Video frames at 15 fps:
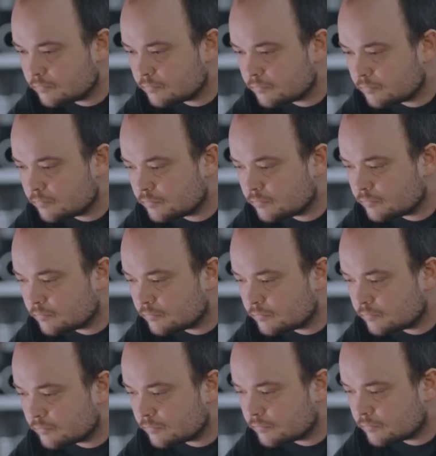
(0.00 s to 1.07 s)

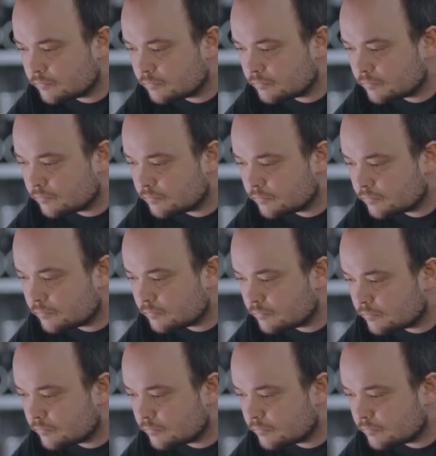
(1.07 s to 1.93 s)
Nobody speaks.